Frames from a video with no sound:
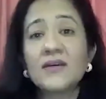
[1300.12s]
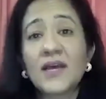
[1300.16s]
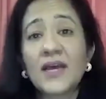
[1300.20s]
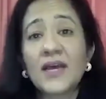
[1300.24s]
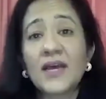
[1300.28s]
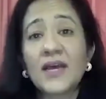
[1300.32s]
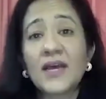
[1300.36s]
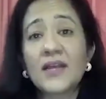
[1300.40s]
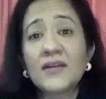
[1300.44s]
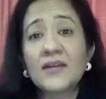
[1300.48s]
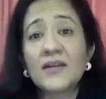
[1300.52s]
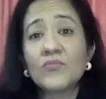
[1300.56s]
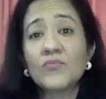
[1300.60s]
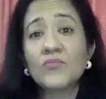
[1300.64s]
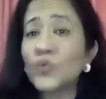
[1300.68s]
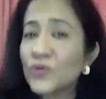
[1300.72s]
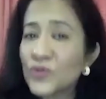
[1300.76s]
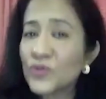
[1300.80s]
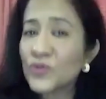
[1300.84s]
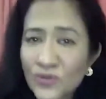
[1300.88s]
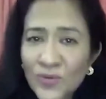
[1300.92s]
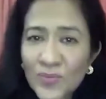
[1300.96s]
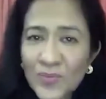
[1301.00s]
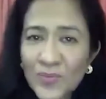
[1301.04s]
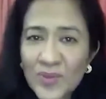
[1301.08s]
and
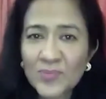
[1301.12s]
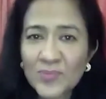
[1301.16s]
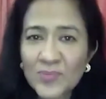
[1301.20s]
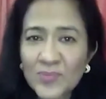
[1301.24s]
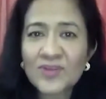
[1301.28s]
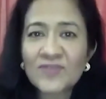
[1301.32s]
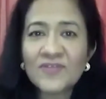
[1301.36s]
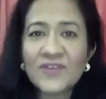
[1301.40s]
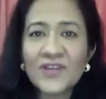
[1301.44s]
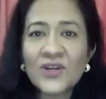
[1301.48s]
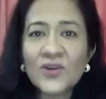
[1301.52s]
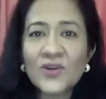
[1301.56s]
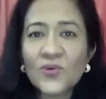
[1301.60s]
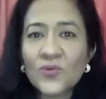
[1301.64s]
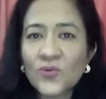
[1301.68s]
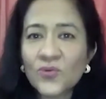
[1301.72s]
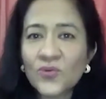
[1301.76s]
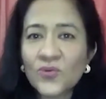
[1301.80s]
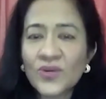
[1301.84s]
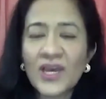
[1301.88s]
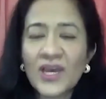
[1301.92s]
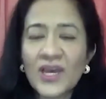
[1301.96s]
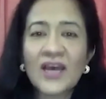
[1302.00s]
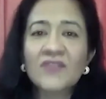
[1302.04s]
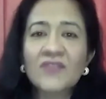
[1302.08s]
most of the people we
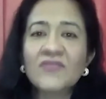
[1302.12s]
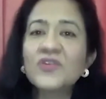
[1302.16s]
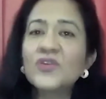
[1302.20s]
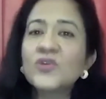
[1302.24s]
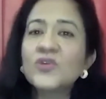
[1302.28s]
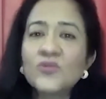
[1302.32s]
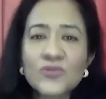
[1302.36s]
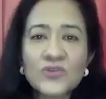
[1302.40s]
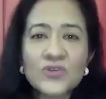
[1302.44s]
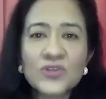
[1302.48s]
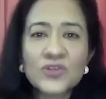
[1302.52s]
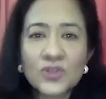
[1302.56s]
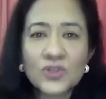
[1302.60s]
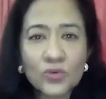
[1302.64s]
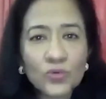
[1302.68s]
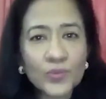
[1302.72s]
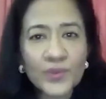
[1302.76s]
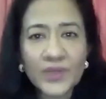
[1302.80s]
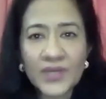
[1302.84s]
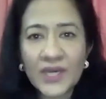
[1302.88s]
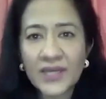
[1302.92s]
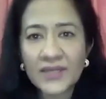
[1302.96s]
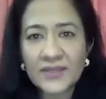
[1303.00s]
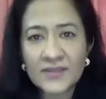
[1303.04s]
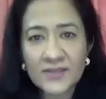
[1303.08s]
know have used
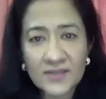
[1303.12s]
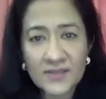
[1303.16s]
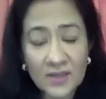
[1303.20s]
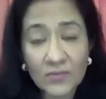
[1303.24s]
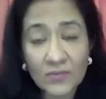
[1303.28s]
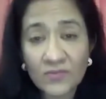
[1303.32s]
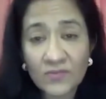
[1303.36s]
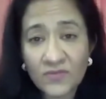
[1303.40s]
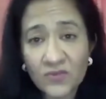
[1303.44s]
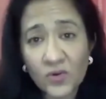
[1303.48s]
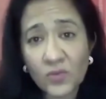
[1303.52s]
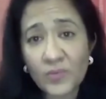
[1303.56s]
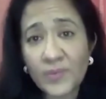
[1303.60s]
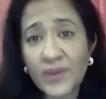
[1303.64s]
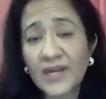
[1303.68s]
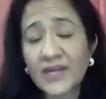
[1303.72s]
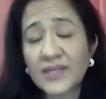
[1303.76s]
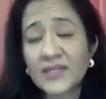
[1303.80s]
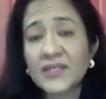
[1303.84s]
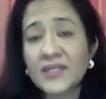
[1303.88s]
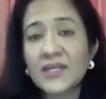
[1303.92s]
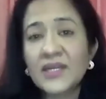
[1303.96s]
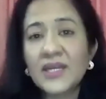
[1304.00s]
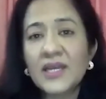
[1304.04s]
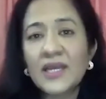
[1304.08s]
UPI in some format.
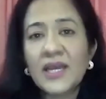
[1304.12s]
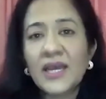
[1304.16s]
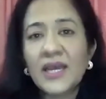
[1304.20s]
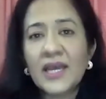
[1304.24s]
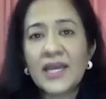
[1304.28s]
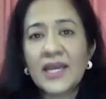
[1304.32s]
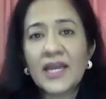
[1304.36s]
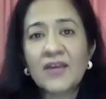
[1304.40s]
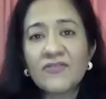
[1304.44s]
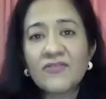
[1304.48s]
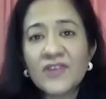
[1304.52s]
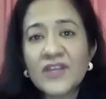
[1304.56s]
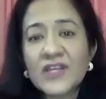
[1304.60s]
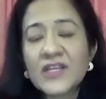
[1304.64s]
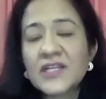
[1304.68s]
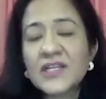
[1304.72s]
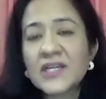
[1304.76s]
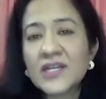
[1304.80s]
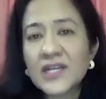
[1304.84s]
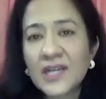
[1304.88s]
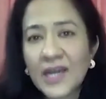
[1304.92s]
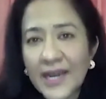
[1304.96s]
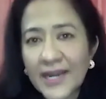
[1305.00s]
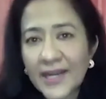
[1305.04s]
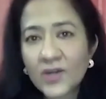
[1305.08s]
And I feel the
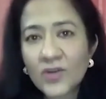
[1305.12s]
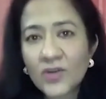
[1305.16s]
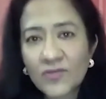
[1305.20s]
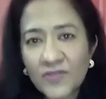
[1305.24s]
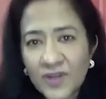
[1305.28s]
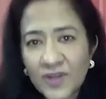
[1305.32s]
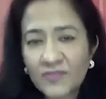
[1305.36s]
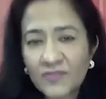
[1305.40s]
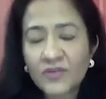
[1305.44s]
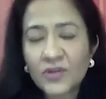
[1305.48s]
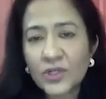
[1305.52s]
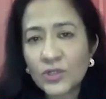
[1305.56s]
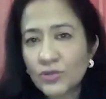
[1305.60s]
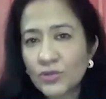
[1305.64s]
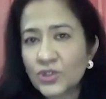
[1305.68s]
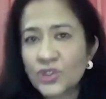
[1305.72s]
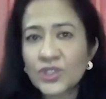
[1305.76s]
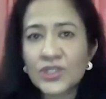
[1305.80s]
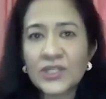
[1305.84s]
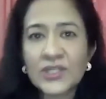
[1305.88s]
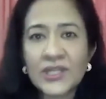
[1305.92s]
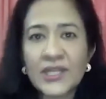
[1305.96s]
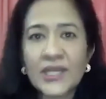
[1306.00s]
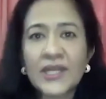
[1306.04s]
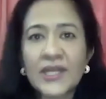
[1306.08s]
kind of
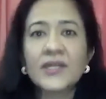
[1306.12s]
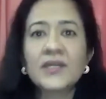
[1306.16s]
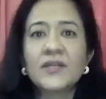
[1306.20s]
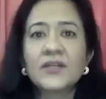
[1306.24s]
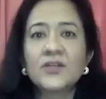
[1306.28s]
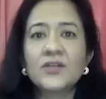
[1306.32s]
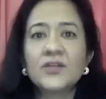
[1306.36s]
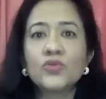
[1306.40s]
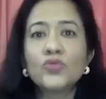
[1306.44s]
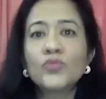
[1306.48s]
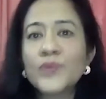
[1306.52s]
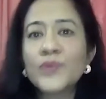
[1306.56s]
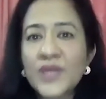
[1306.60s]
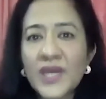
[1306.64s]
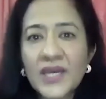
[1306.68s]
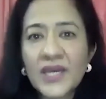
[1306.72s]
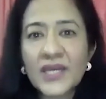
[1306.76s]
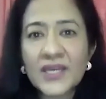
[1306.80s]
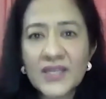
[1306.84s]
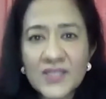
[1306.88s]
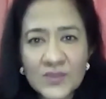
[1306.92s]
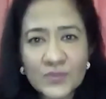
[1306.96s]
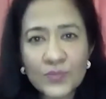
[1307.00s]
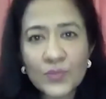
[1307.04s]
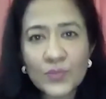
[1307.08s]
revolution that UPI
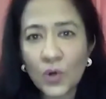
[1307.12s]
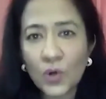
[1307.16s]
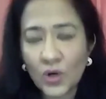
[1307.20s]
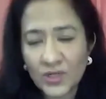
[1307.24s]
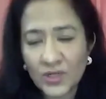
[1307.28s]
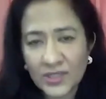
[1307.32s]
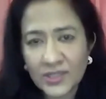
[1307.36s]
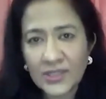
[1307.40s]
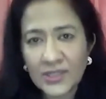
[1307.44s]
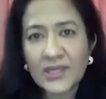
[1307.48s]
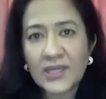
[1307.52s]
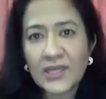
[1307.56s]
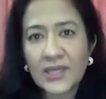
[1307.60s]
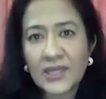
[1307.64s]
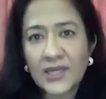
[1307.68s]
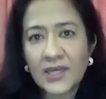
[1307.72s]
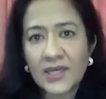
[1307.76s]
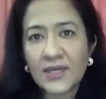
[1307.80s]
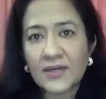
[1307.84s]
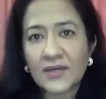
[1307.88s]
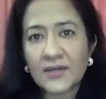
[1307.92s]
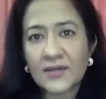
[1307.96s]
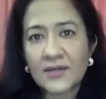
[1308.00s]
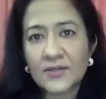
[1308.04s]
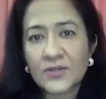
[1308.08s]
has brought
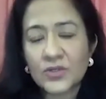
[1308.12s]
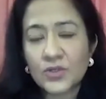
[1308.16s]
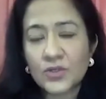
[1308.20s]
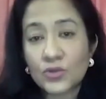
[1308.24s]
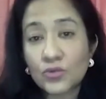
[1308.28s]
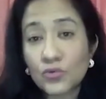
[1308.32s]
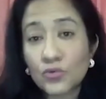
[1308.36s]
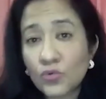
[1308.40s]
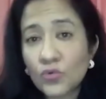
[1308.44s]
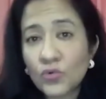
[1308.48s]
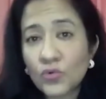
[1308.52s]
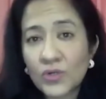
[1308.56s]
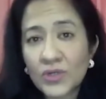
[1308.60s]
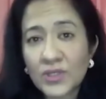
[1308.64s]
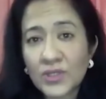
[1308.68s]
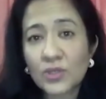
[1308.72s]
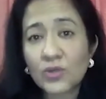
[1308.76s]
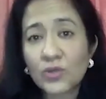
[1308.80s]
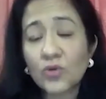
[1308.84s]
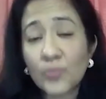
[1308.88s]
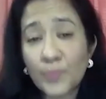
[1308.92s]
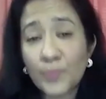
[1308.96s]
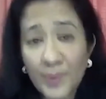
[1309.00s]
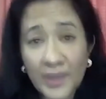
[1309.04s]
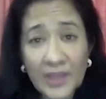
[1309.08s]

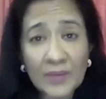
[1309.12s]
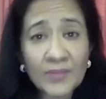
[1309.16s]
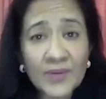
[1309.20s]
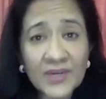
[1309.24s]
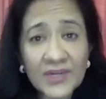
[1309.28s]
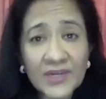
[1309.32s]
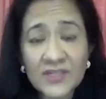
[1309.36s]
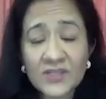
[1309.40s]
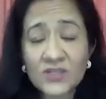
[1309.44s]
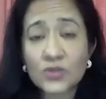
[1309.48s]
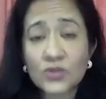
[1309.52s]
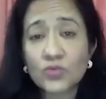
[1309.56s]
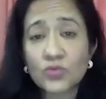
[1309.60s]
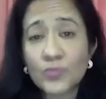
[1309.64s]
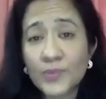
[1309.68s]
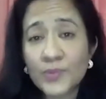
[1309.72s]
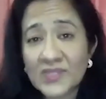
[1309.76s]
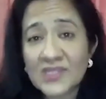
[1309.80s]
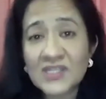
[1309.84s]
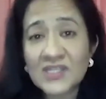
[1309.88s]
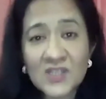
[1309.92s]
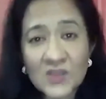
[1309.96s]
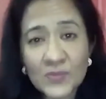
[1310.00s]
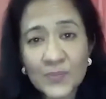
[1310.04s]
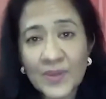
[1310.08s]
to payments, to
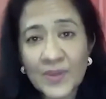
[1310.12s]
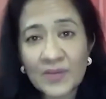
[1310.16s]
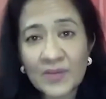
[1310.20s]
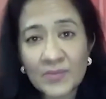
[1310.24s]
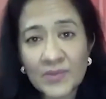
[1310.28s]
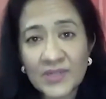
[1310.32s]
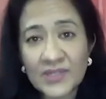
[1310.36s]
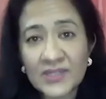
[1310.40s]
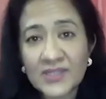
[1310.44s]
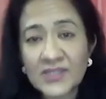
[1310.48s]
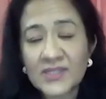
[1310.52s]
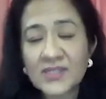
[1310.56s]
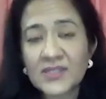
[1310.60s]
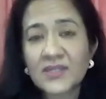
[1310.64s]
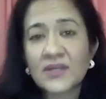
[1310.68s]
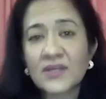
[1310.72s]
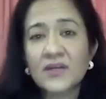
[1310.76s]
business payments.